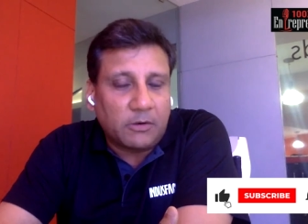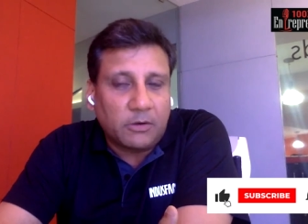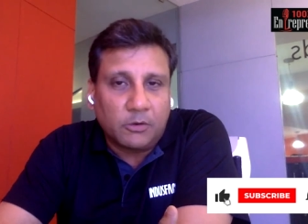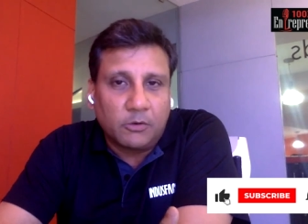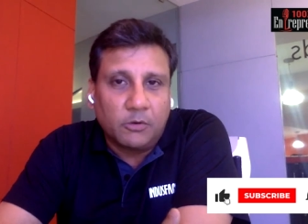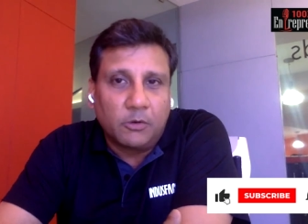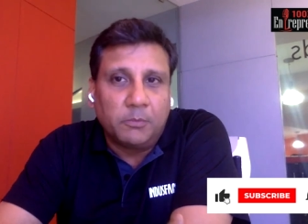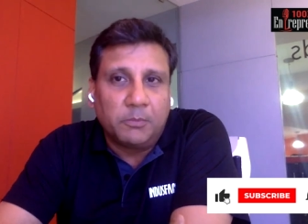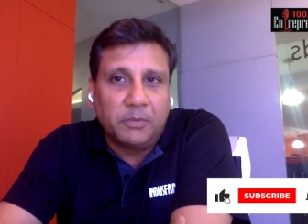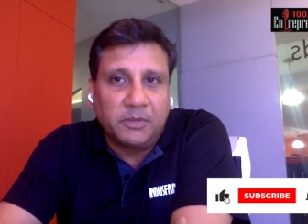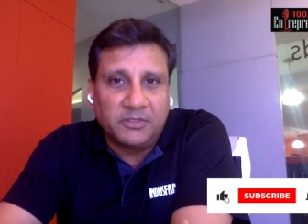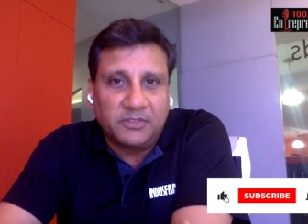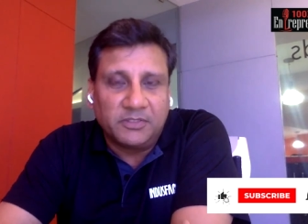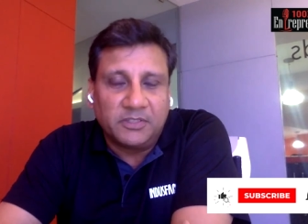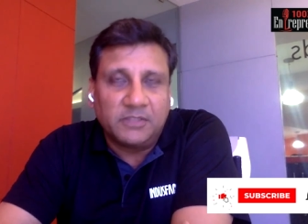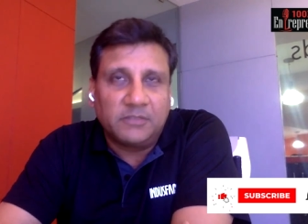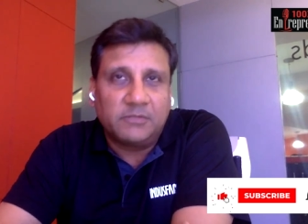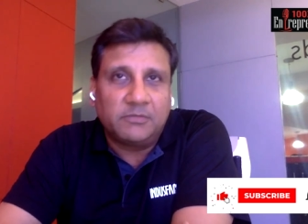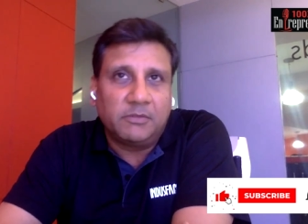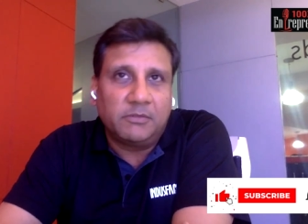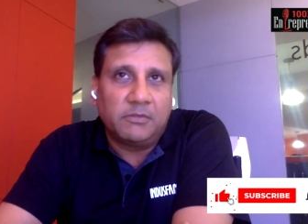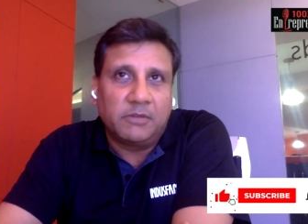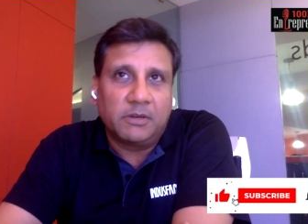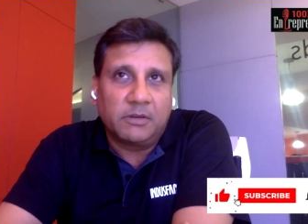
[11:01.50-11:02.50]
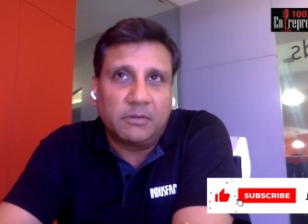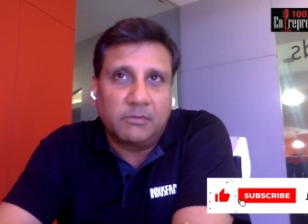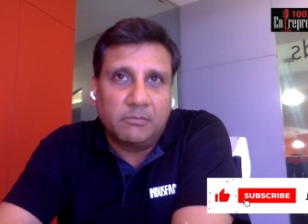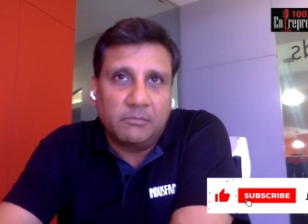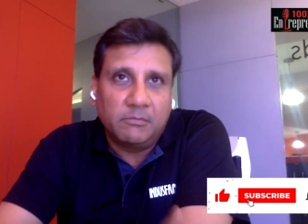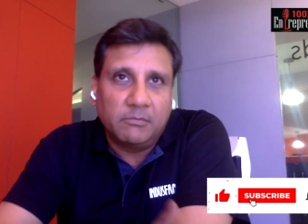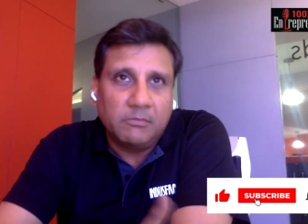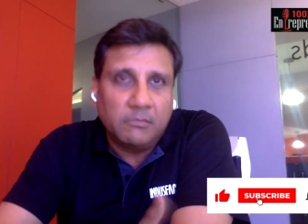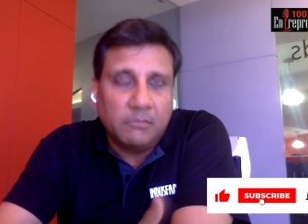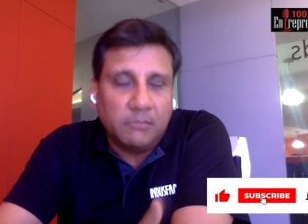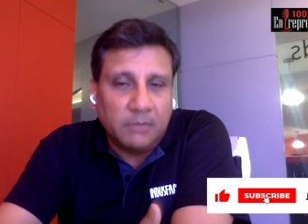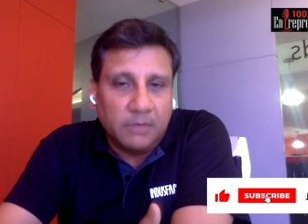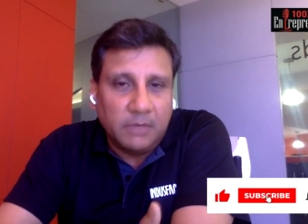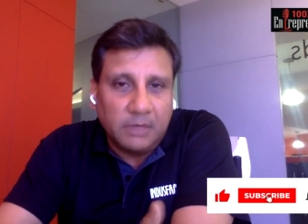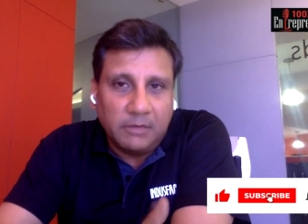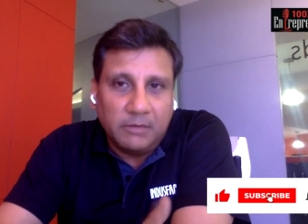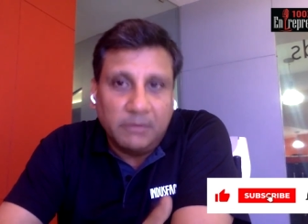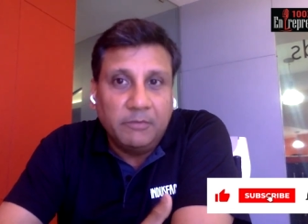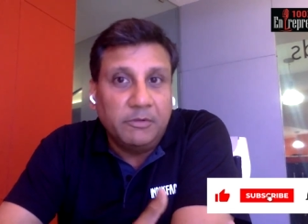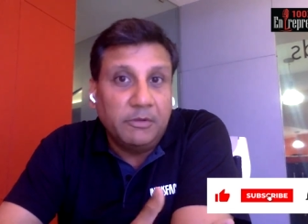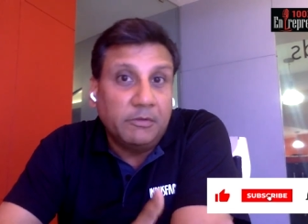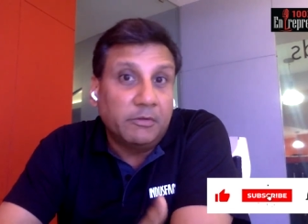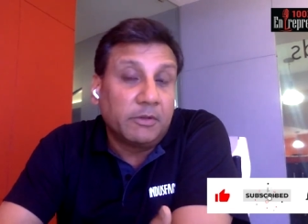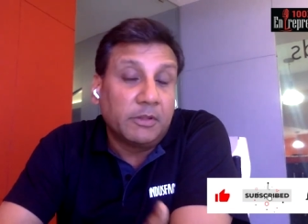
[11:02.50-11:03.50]
we built out a good business. We
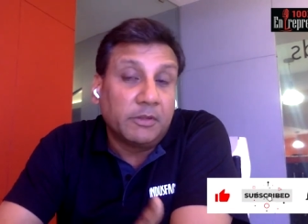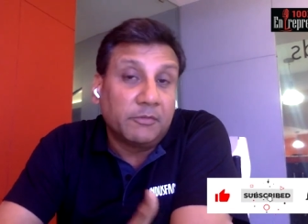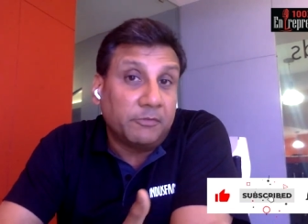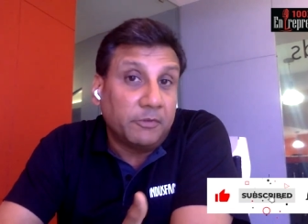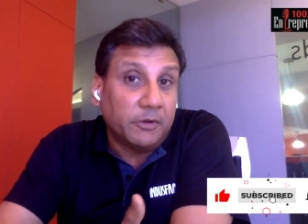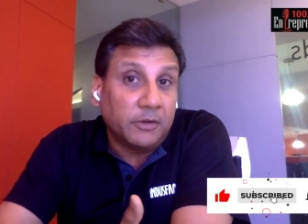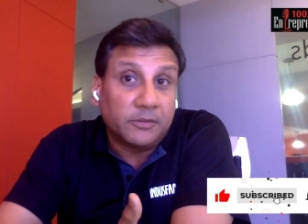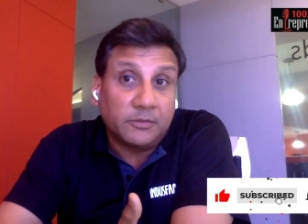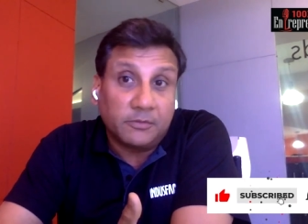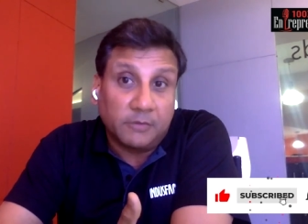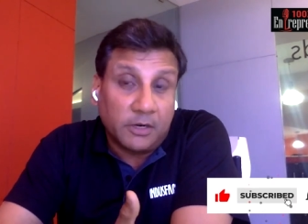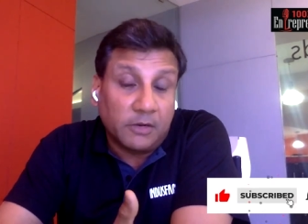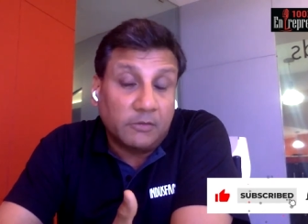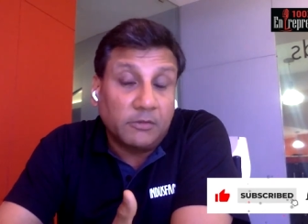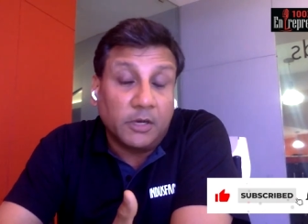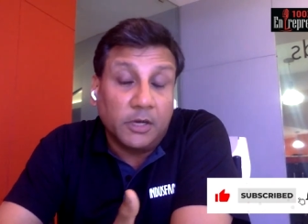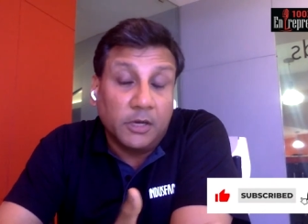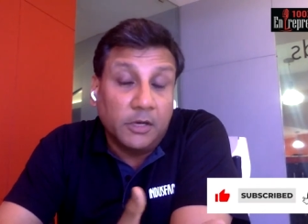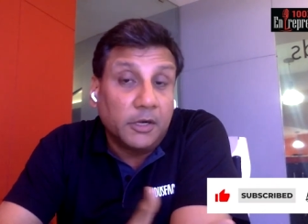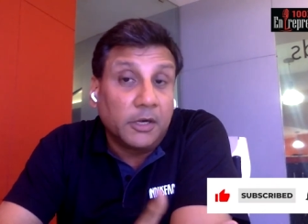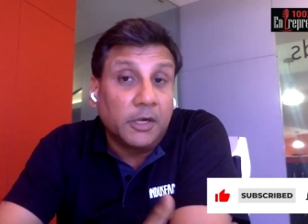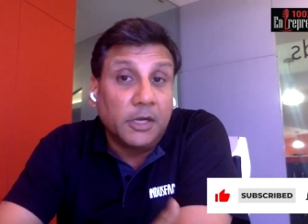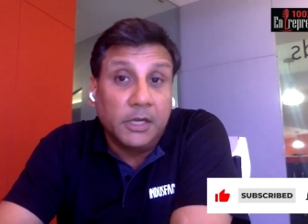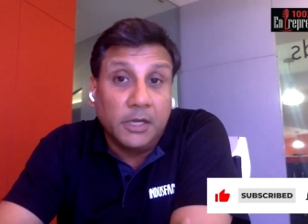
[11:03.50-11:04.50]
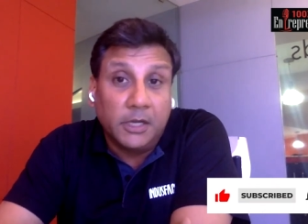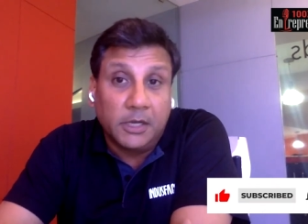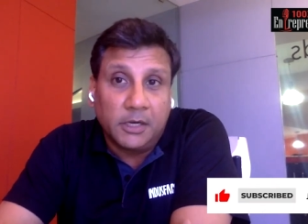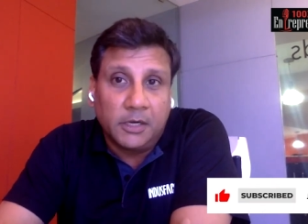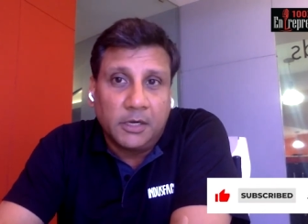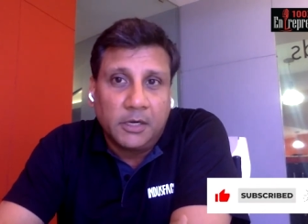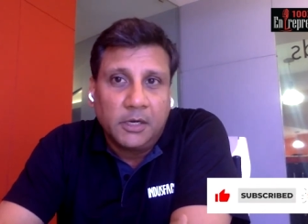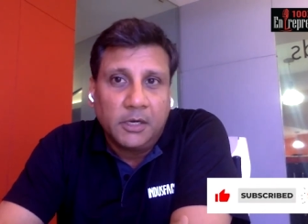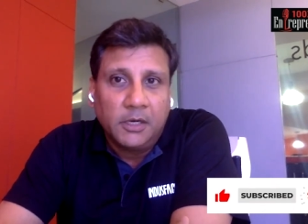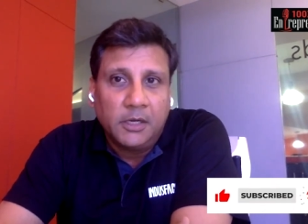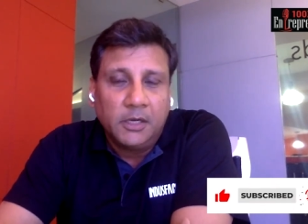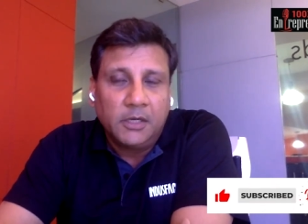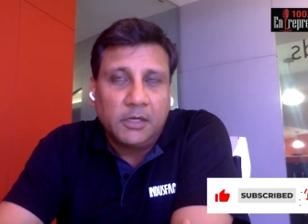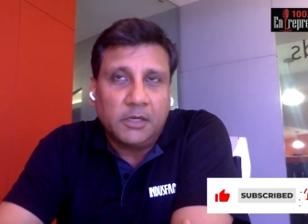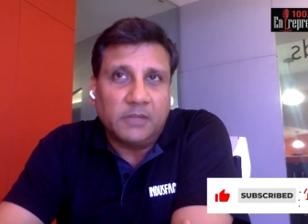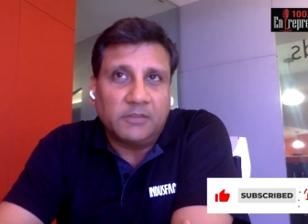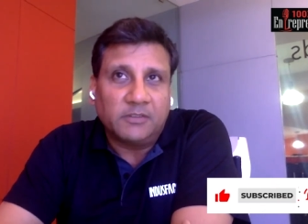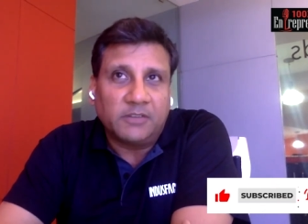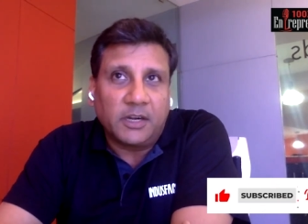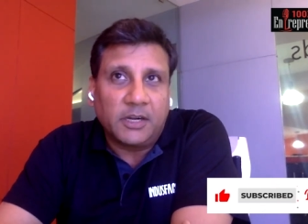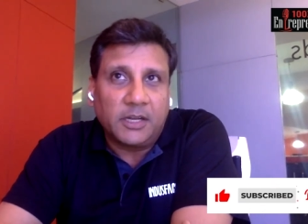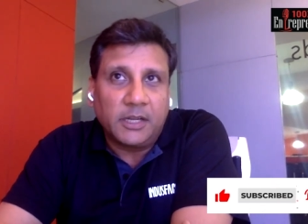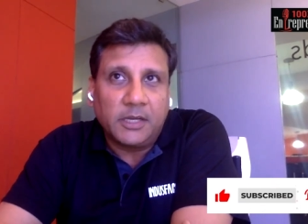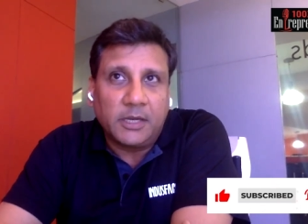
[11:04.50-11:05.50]
were the first, one of the earlier
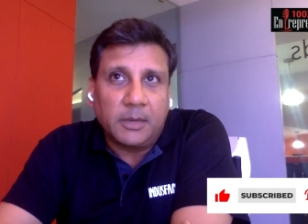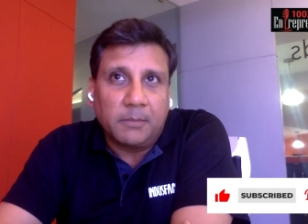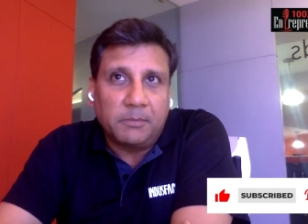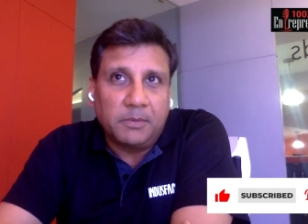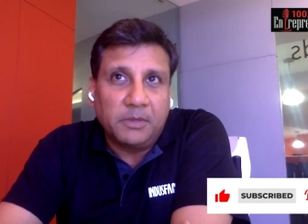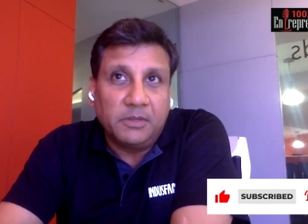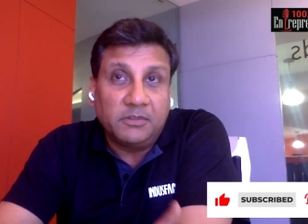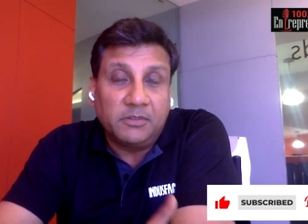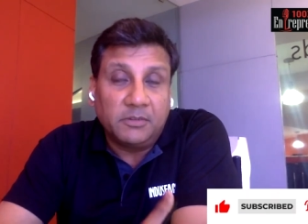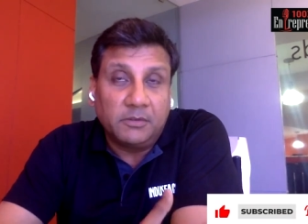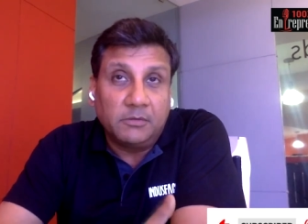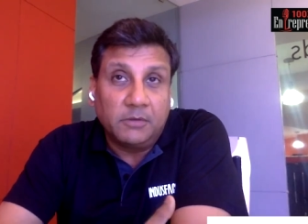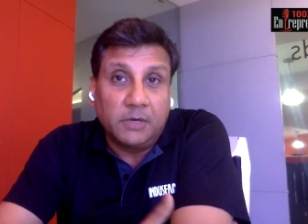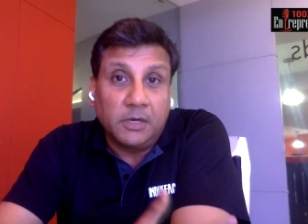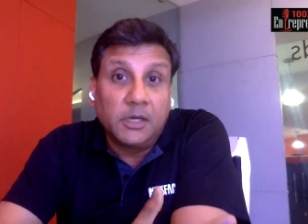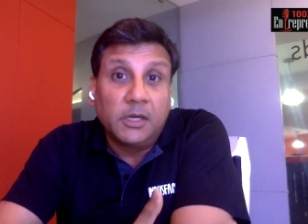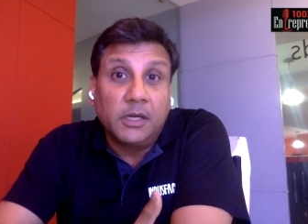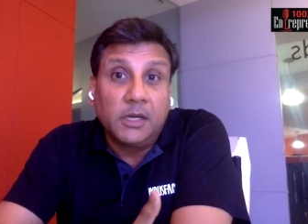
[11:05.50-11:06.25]
consulting companies,